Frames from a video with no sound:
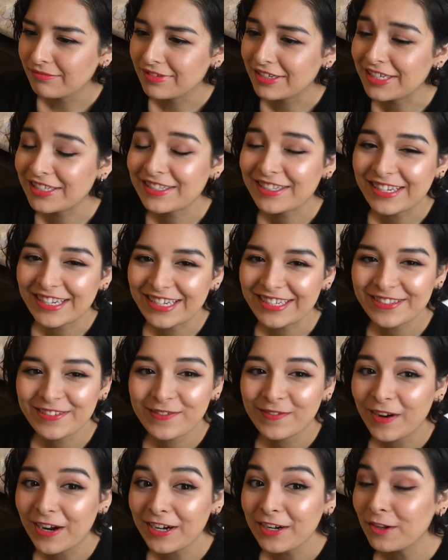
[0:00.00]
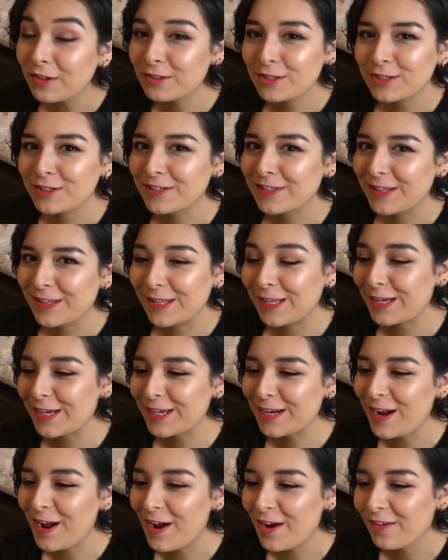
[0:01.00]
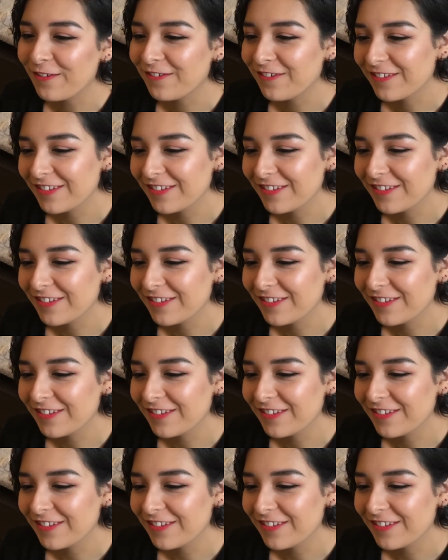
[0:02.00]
He's like, it's fine, I'll just lick it off.